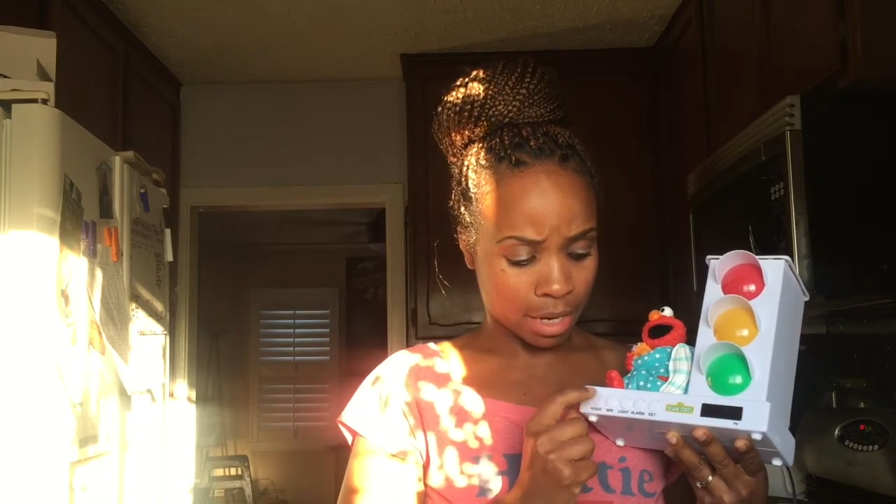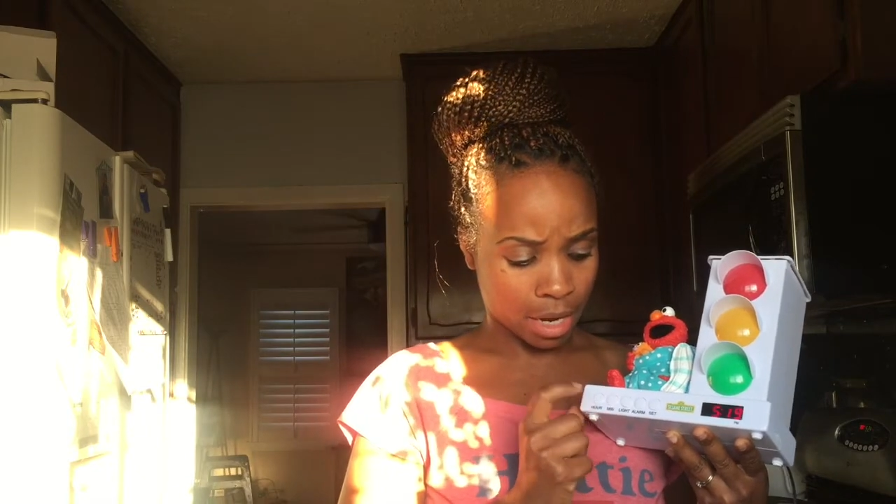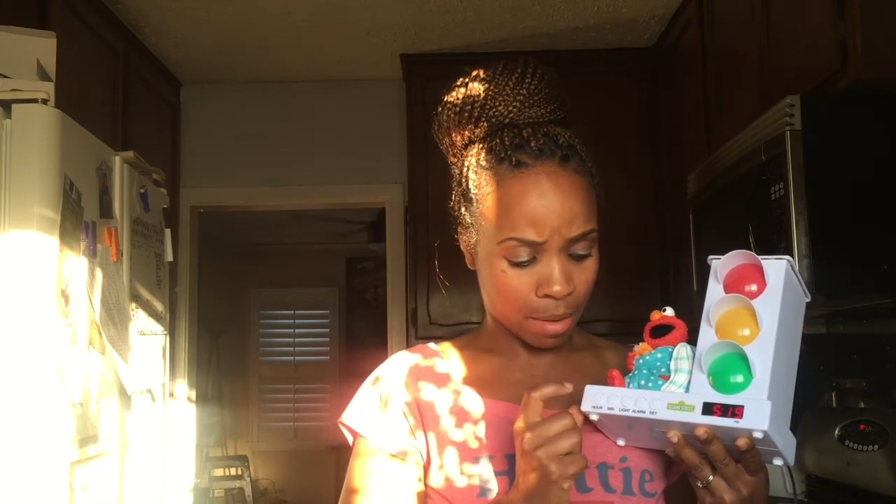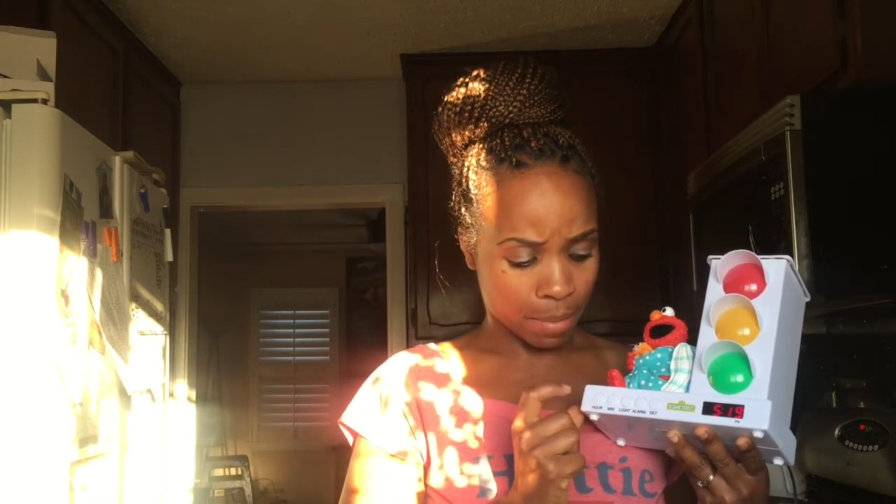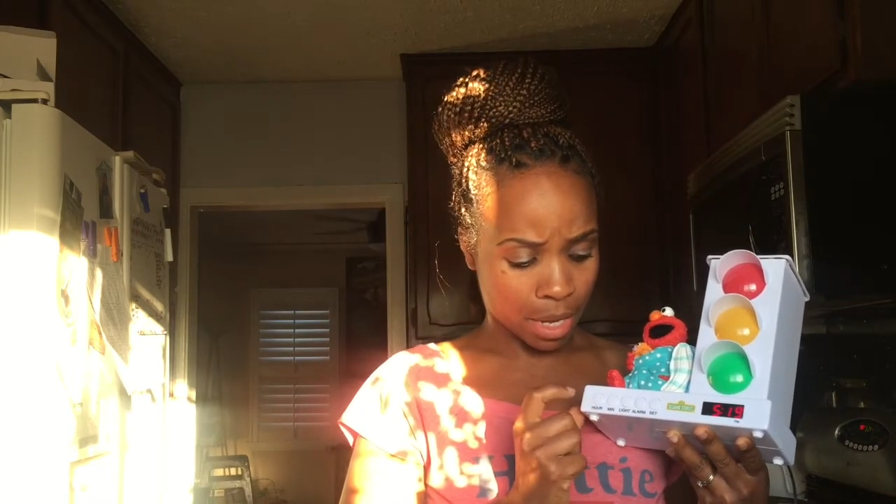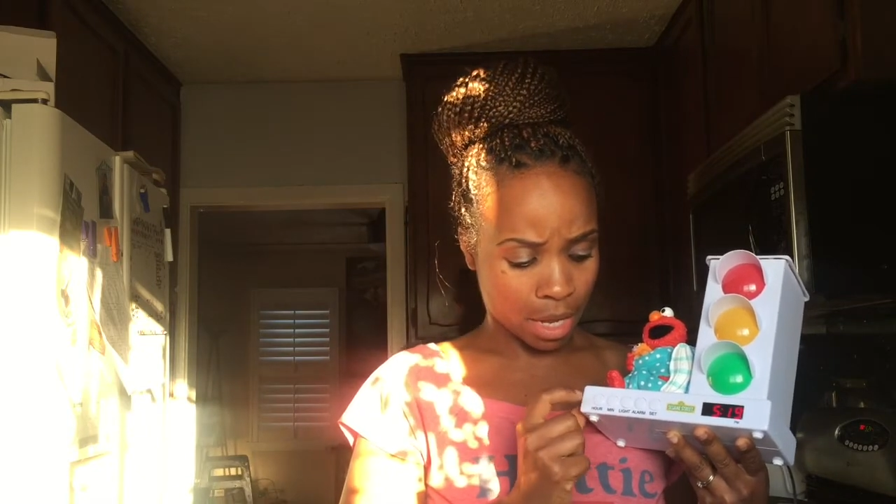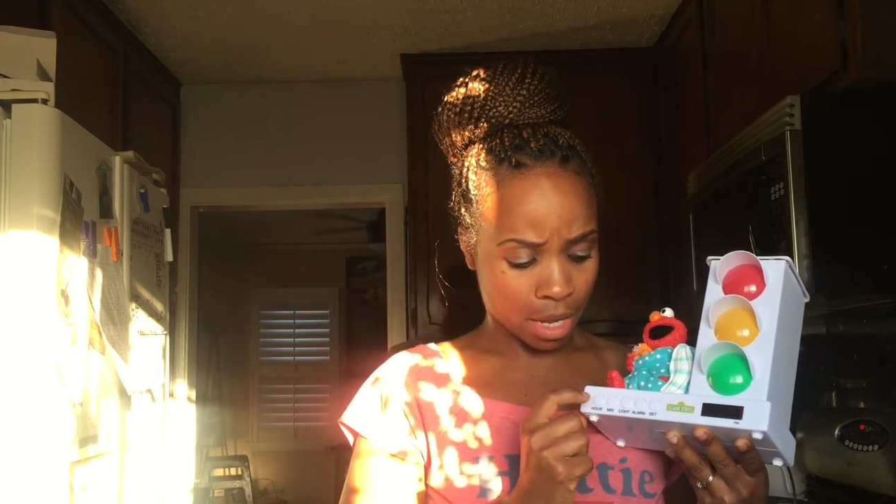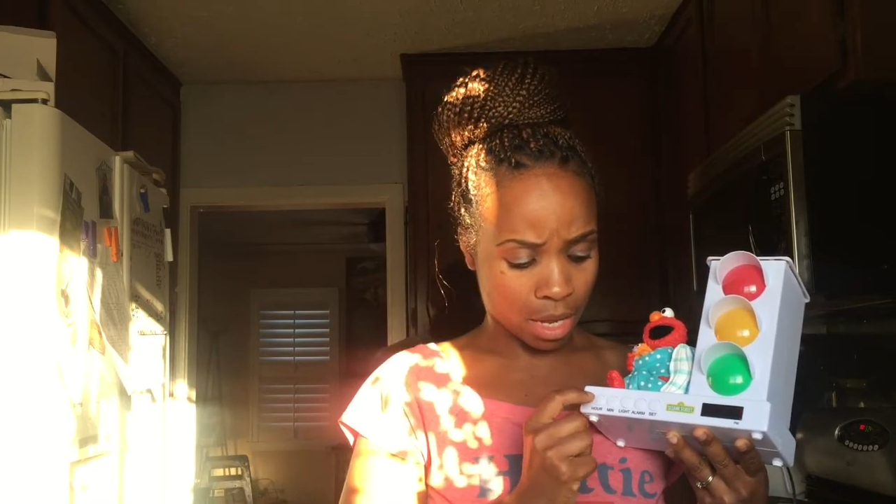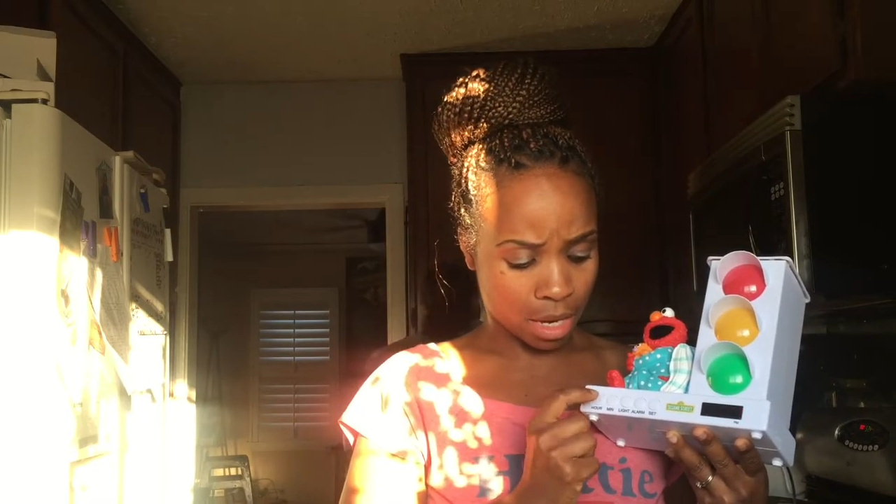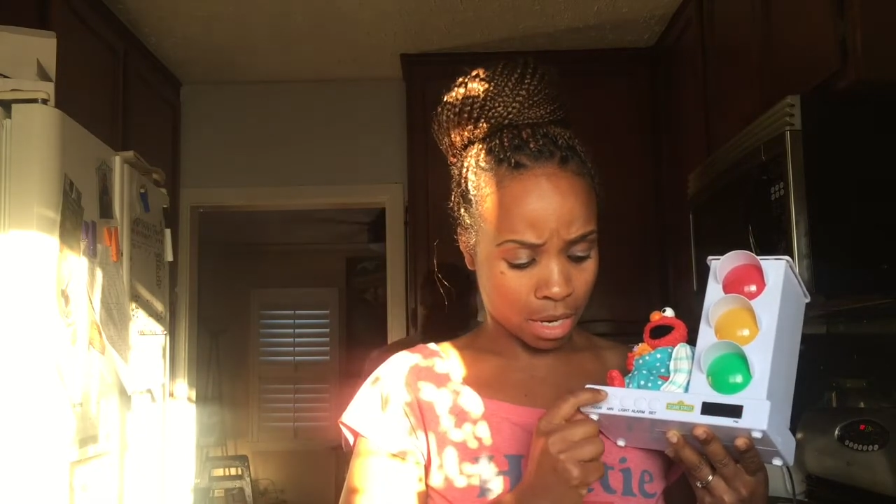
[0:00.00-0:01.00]
and I'm gonna
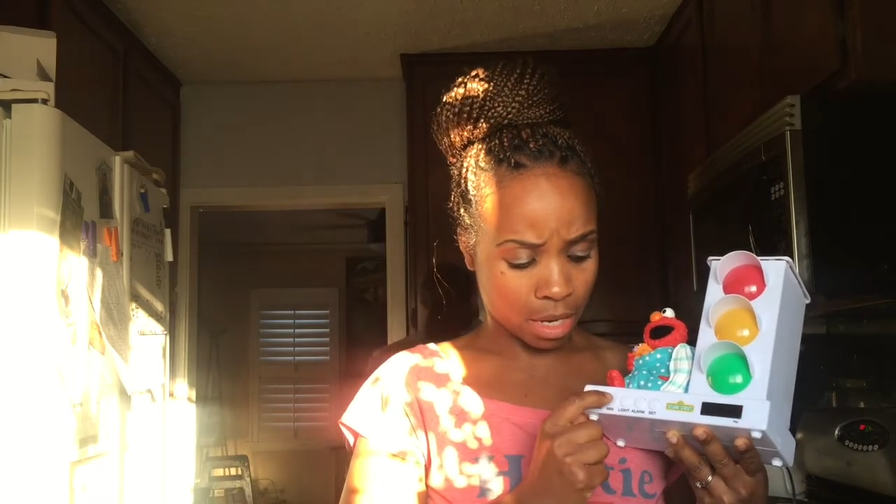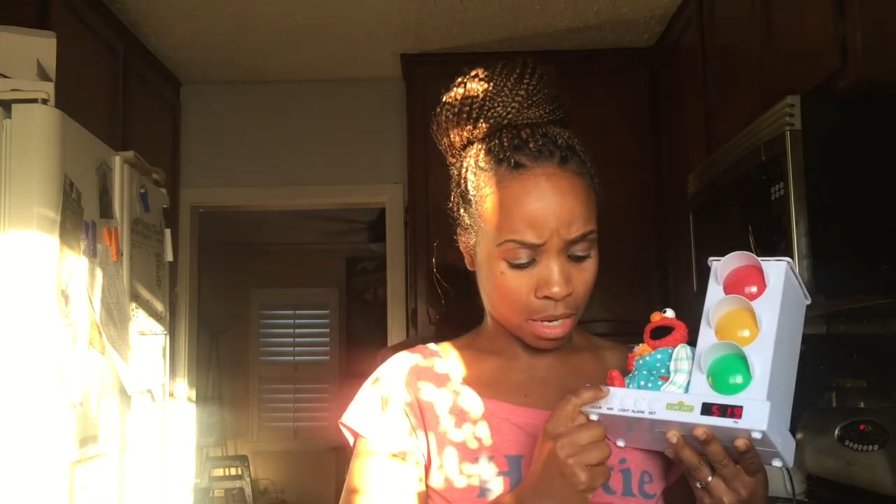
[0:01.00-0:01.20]
hit